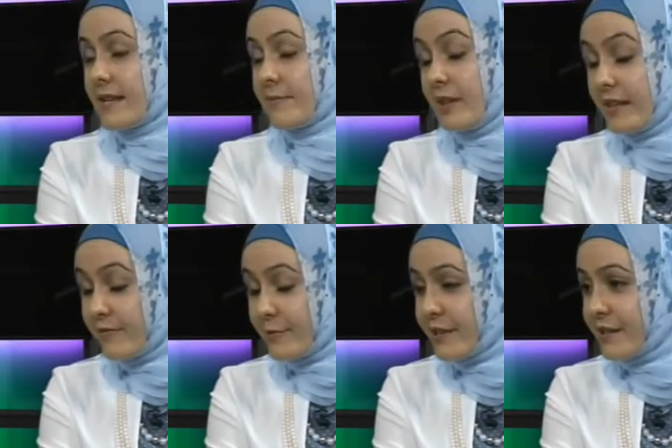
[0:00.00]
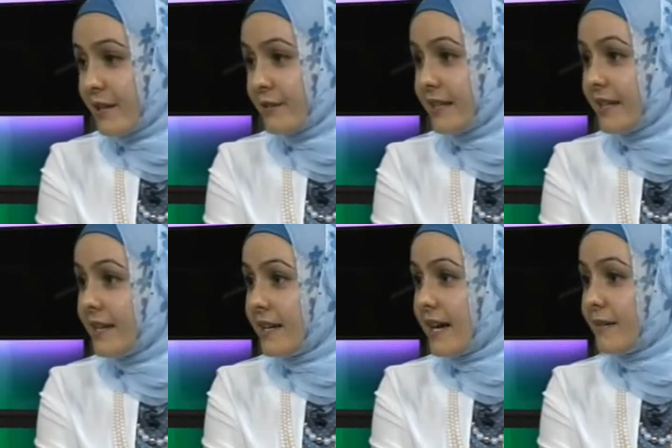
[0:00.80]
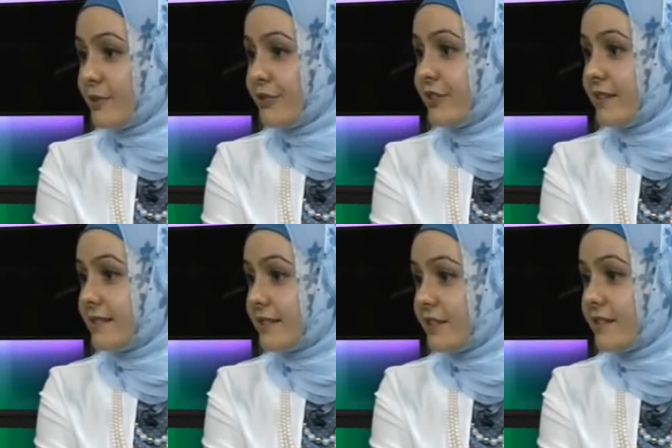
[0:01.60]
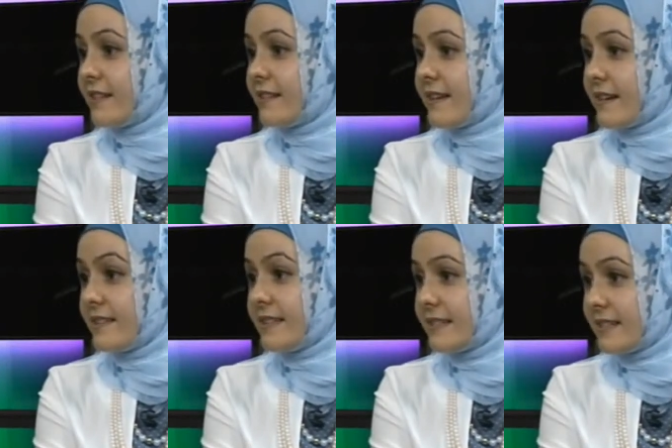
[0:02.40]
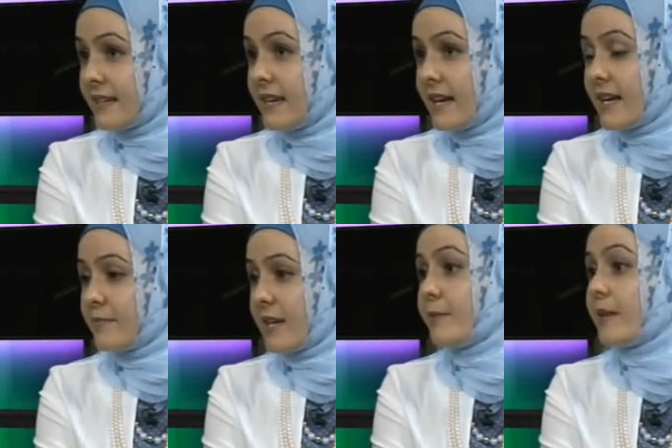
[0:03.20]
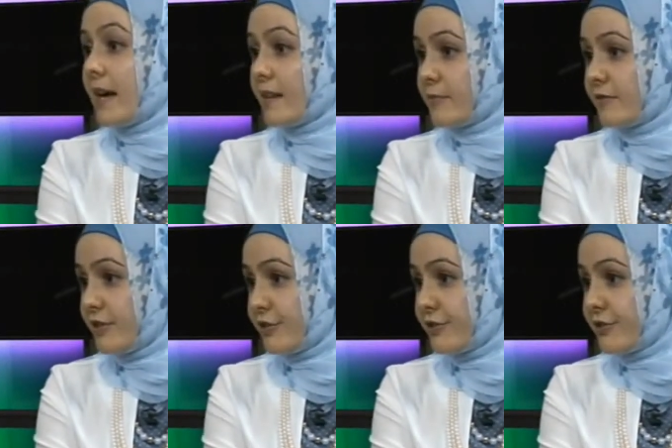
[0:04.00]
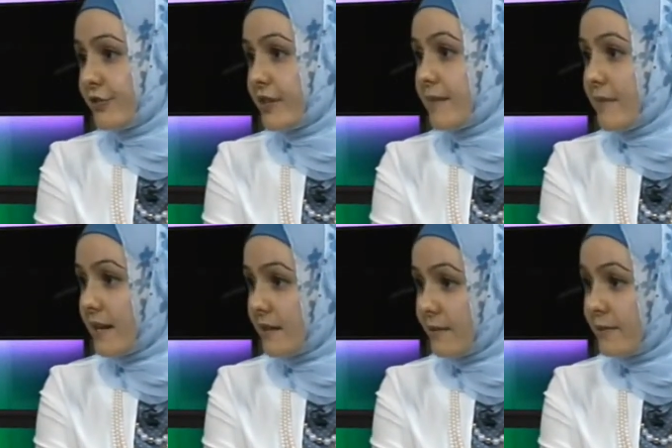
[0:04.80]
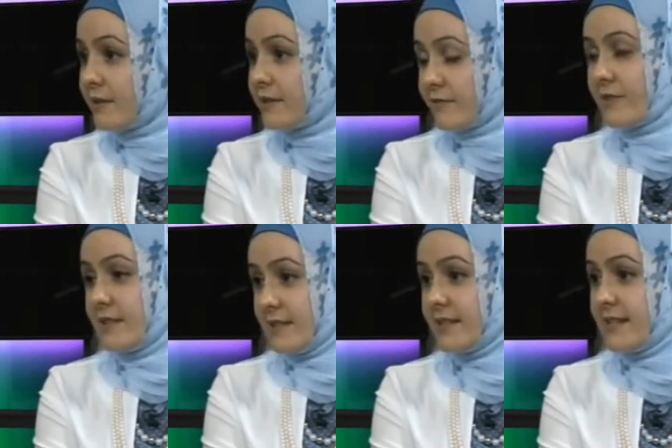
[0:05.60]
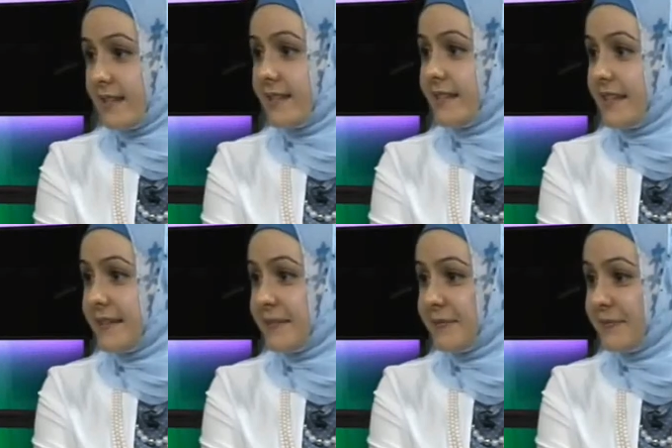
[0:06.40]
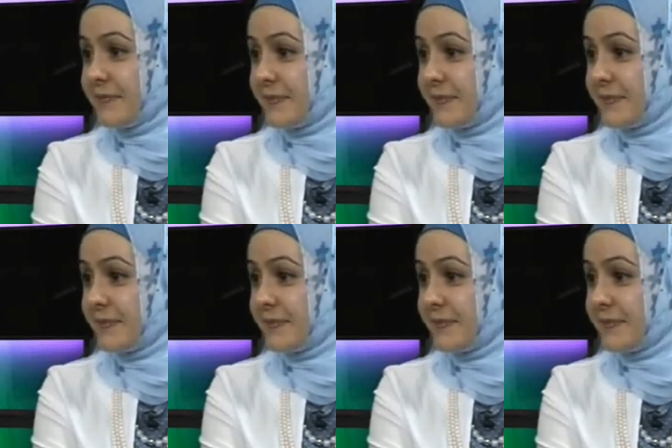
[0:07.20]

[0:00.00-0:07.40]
I believe we're the only New Zealand charity that are sending Kiwi health professionals to that part of the world to volunteer. Yeah.